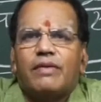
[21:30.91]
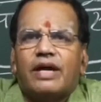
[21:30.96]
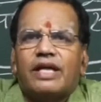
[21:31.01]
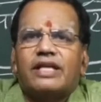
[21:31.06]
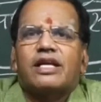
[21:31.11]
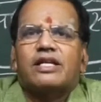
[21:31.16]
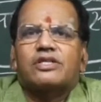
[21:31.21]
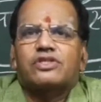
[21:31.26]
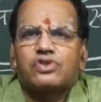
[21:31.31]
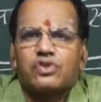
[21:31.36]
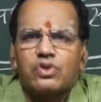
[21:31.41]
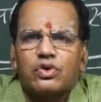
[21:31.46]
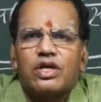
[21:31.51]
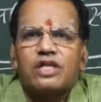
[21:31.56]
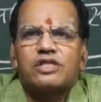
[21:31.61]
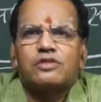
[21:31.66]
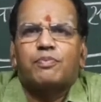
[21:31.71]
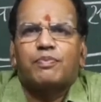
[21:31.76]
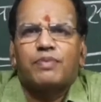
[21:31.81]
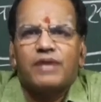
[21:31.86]
my dear
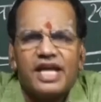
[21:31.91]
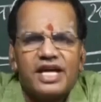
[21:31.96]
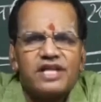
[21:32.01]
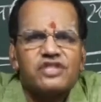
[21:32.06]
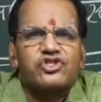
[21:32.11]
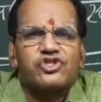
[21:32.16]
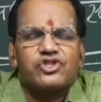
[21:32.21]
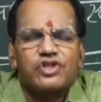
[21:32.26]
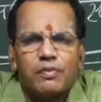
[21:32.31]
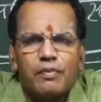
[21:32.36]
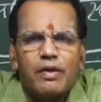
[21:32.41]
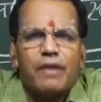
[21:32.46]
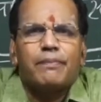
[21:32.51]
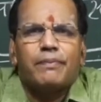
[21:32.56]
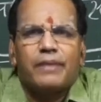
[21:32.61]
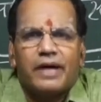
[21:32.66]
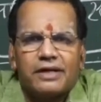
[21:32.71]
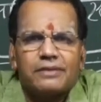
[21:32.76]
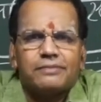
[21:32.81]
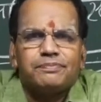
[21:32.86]
students, please
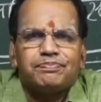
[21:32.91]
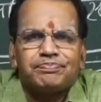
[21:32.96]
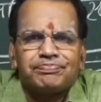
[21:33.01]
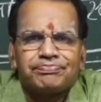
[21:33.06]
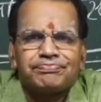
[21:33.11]
remember,